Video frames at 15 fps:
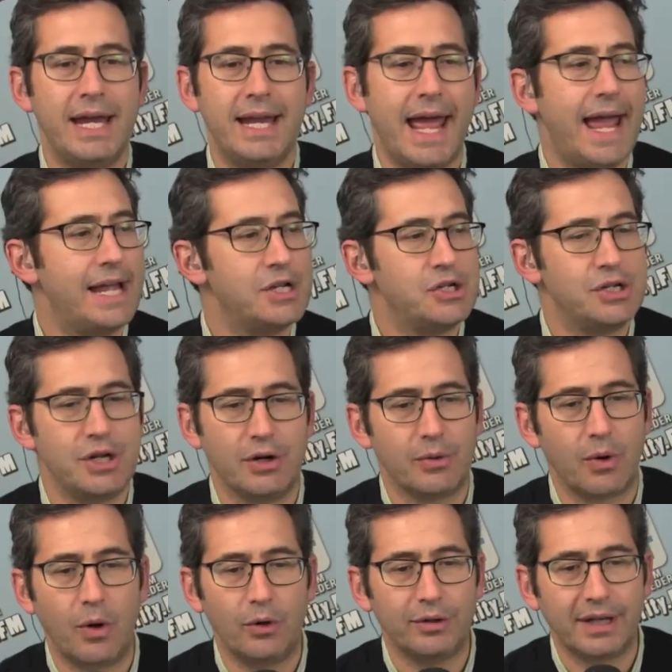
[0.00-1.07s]
age year
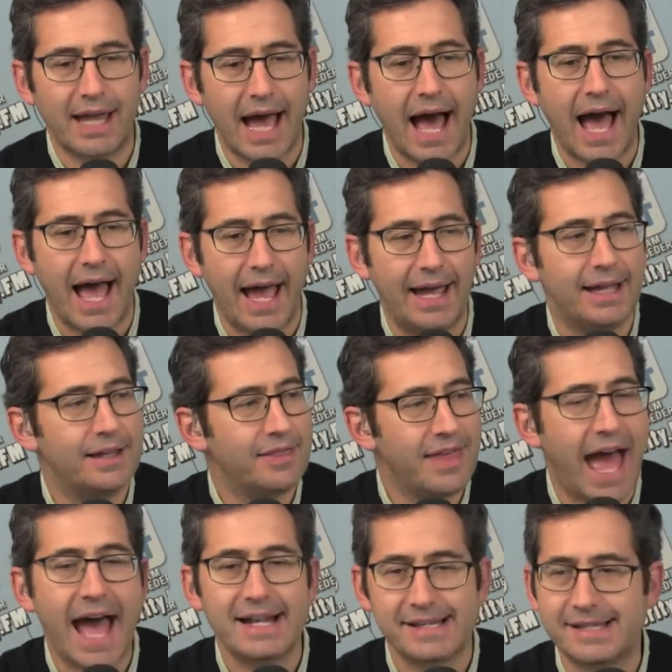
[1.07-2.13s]
old guy
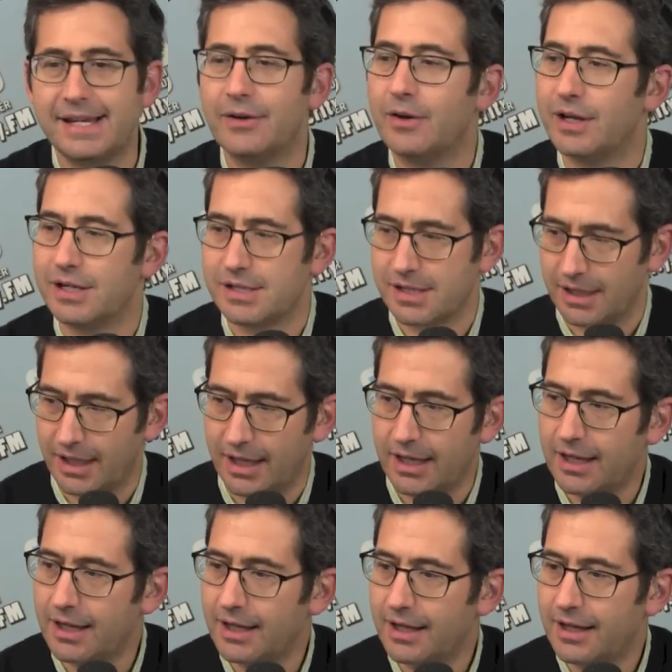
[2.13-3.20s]
that seriously?
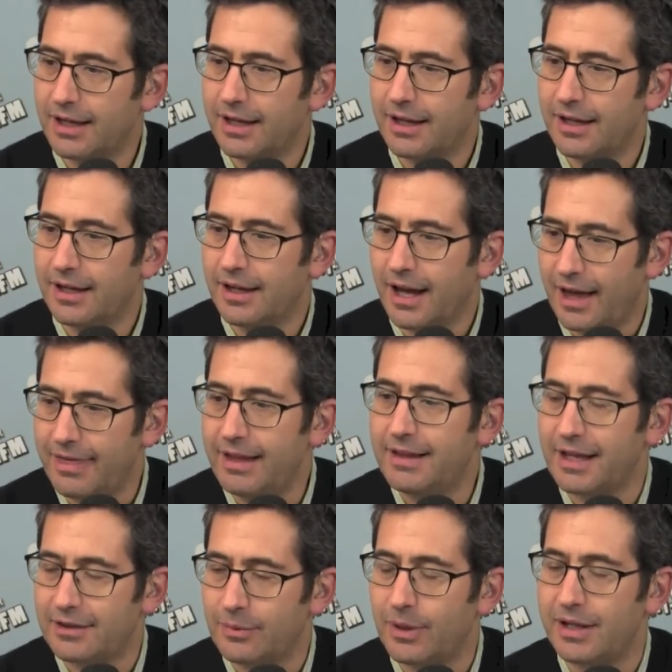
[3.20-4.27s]
I think
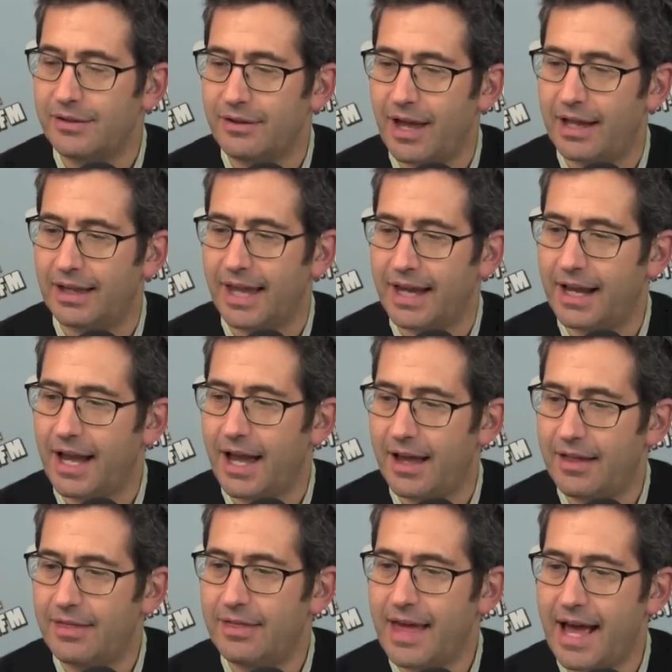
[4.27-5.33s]
that's what he said. Like
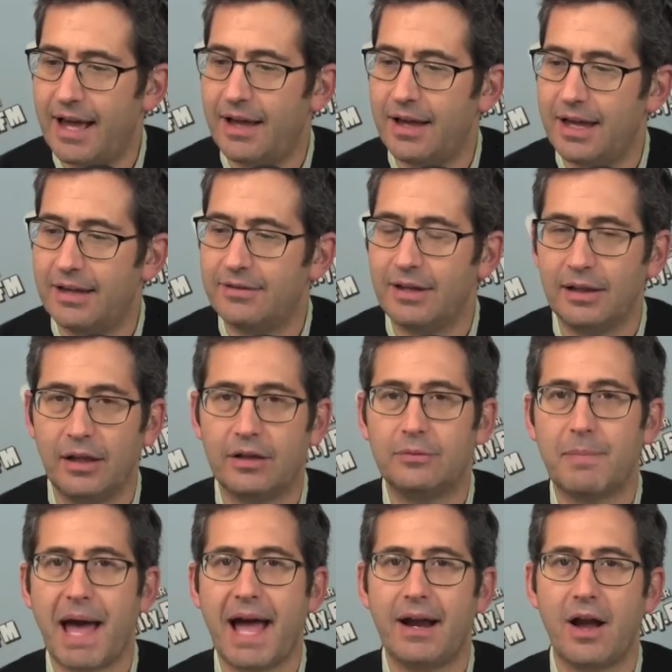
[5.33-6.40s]
uh, that, as he looks
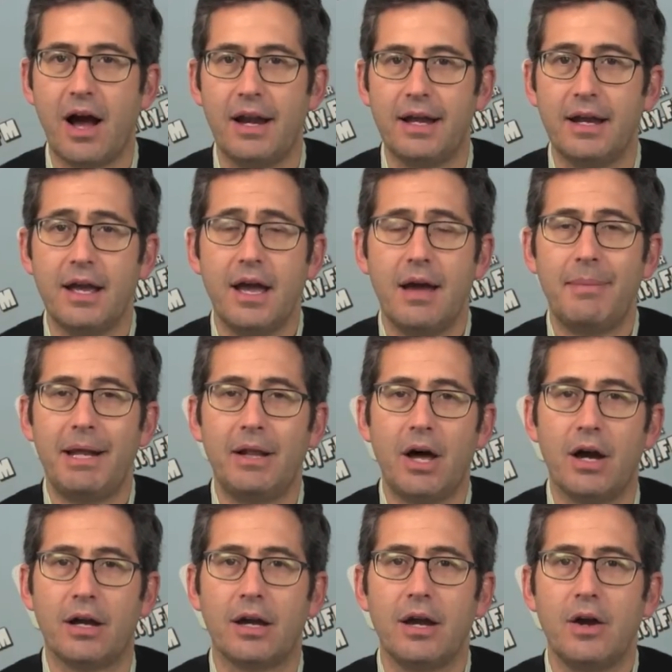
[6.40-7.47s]
back on it, I mean,
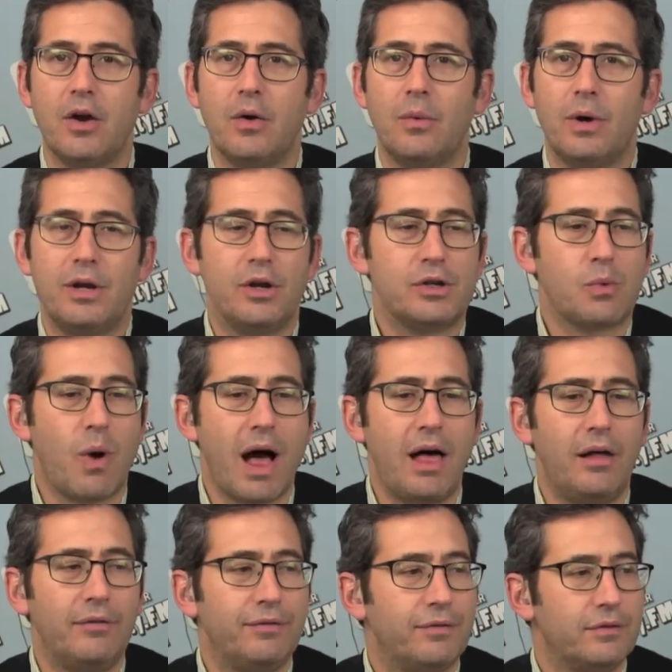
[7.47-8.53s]
look, when you're
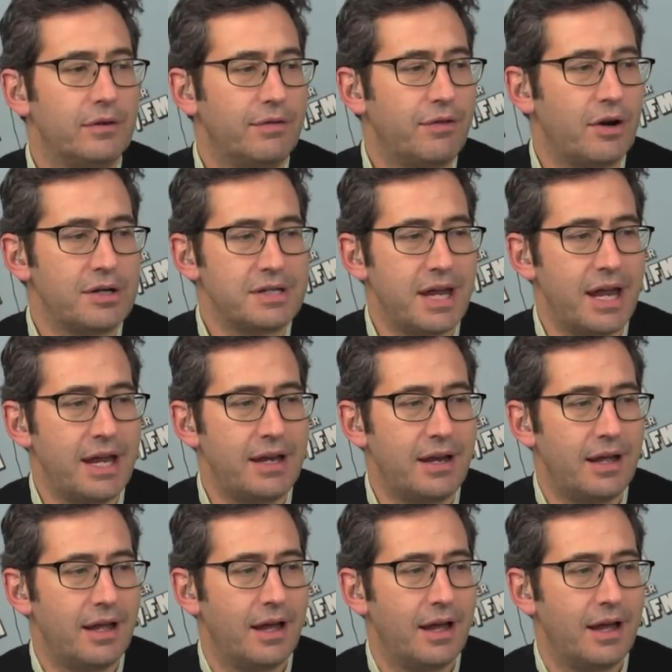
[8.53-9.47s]
12, you're 13,